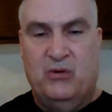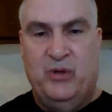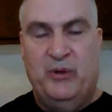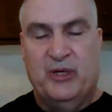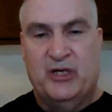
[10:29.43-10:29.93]

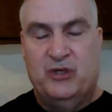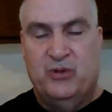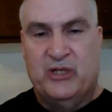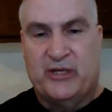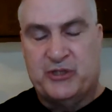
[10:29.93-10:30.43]
We were going to
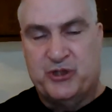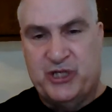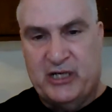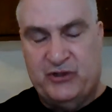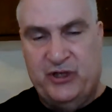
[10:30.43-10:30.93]
do
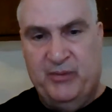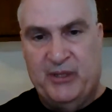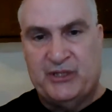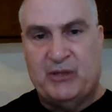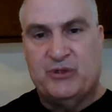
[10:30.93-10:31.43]
electroshock
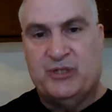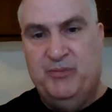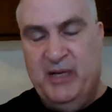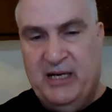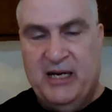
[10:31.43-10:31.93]
treatments. I was
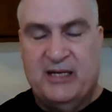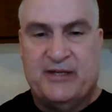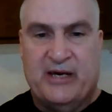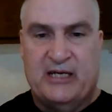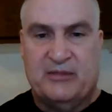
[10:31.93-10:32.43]
admitted
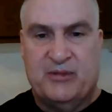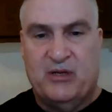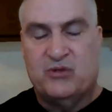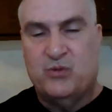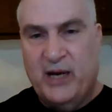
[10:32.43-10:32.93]
into the hospital.
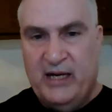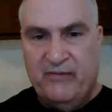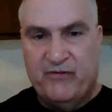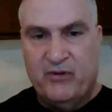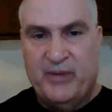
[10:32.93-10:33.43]
I was
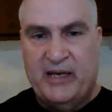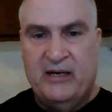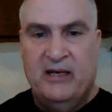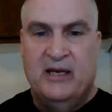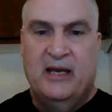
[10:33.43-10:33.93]
waiting for a
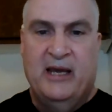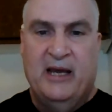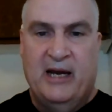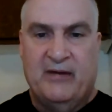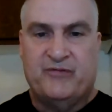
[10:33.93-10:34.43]
bed.
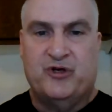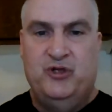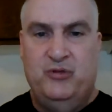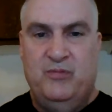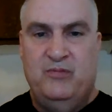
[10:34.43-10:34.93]
And after
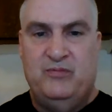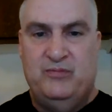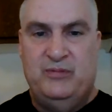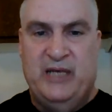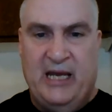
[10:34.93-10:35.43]
2
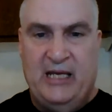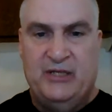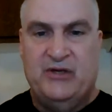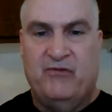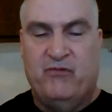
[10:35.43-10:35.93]

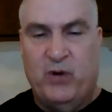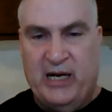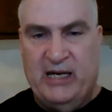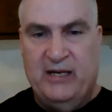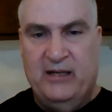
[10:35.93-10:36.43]
days of
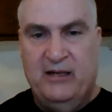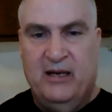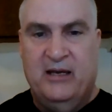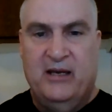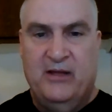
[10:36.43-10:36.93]
waiting
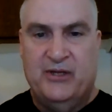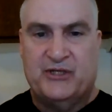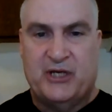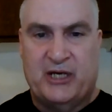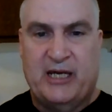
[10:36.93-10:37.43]
in the
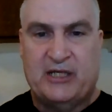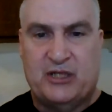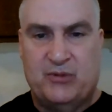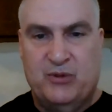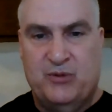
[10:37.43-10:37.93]

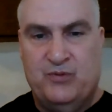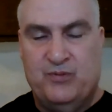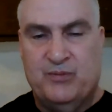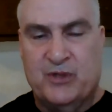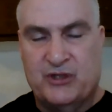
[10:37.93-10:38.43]
psychiatric room,
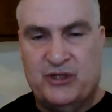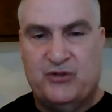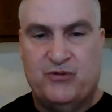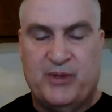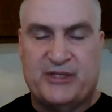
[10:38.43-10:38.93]

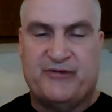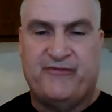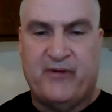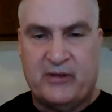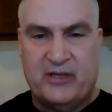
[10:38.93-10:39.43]
emergency room, I said,
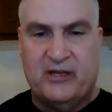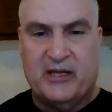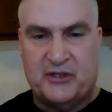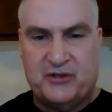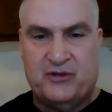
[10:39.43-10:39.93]
fuck
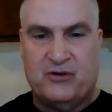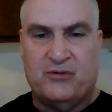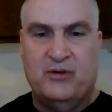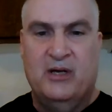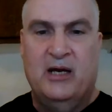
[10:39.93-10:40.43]

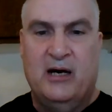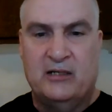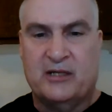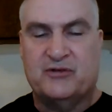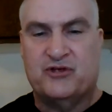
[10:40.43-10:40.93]
the
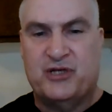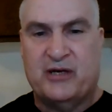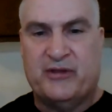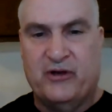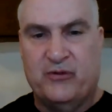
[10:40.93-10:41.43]

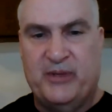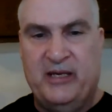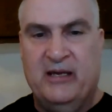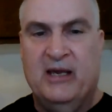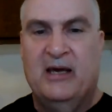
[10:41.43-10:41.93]
electroshock
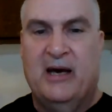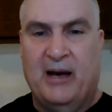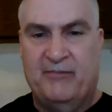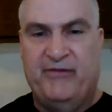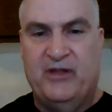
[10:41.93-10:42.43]
therapy.
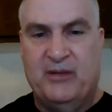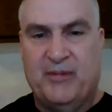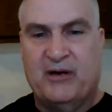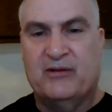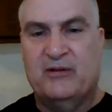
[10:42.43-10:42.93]
I'm feeling
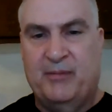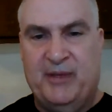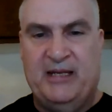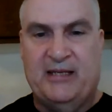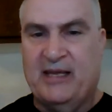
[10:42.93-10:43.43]
better. Let
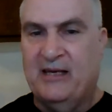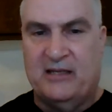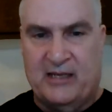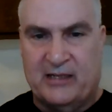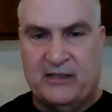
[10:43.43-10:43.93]
me get the
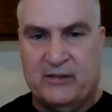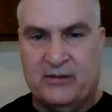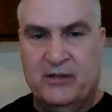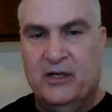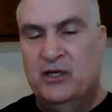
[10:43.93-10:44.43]
hell out of here.
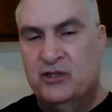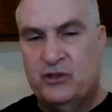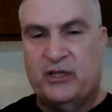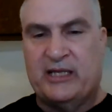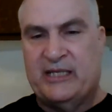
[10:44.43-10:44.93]

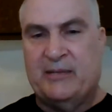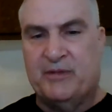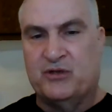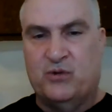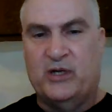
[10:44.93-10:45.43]
So that's
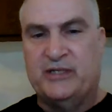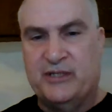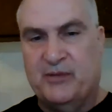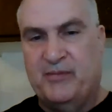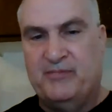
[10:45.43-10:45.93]
happened twice
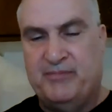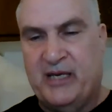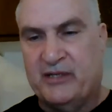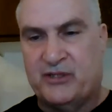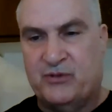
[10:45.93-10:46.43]
in the
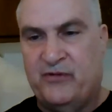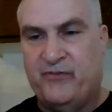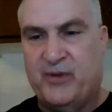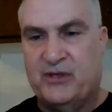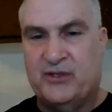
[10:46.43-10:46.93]
past
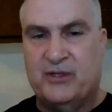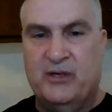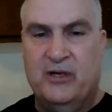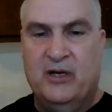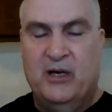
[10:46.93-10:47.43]
12 months.
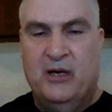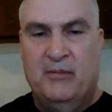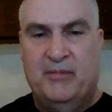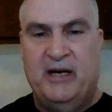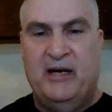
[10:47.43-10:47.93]

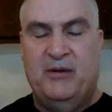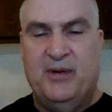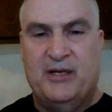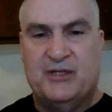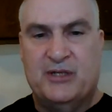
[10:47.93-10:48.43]
But
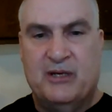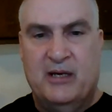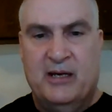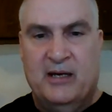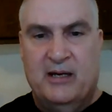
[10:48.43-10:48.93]
anyways,
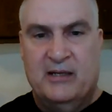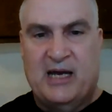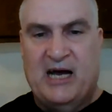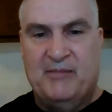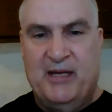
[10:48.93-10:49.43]

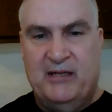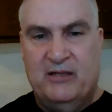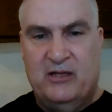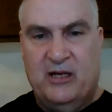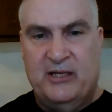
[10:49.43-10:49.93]
comment,
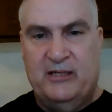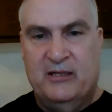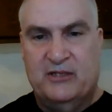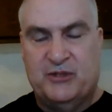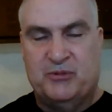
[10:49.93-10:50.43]
like,
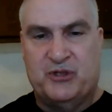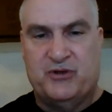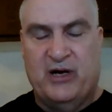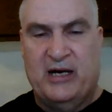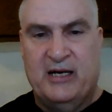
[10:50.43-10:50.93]

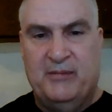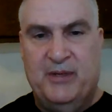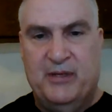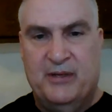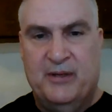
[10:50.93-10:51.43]
subscribe,
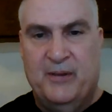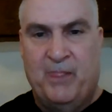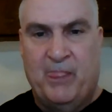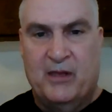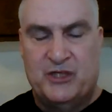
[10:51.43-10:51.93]

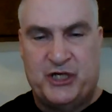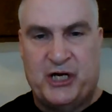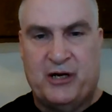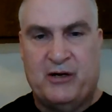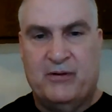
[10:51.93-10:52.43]

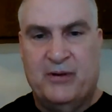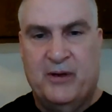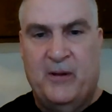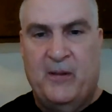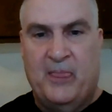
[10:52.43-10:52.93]
share.
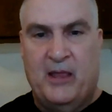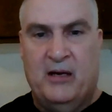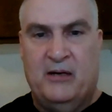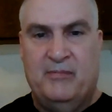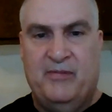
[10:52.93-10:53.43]

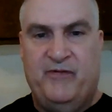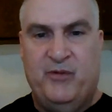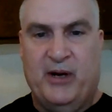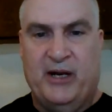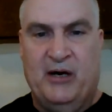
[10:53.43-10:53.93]
If
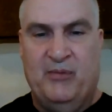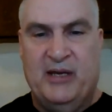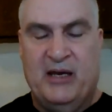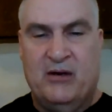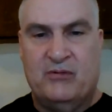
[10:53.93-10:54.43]
you want to help
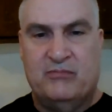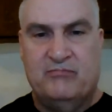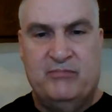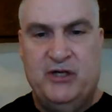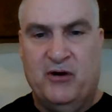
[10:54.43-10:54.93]
me out,
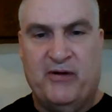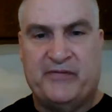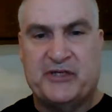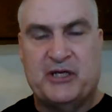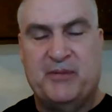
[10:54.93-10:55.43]
you don't
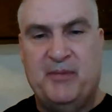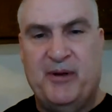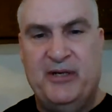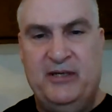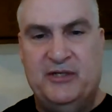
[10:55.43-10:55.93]
have to send me
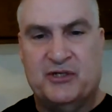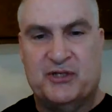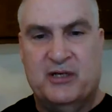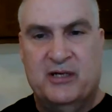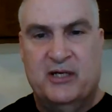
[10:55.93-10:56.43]
money.
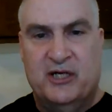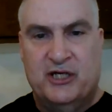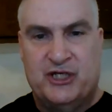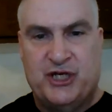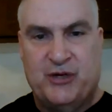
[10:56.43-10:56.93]
Just
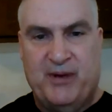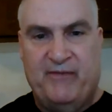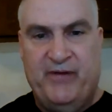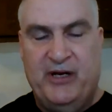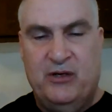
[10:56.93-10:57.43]
share my
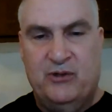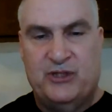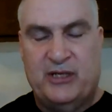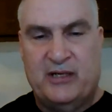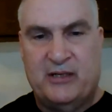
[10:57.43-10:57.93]

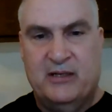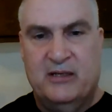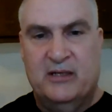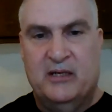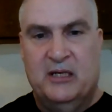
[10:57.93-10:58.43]
videos on
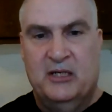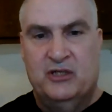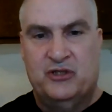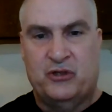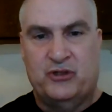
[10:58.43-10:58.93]

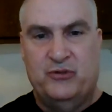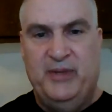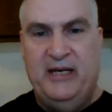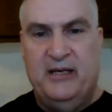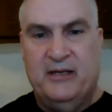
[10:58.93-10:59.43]
social
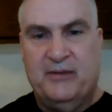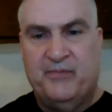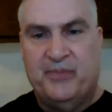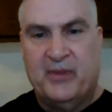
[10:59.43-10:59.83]
media.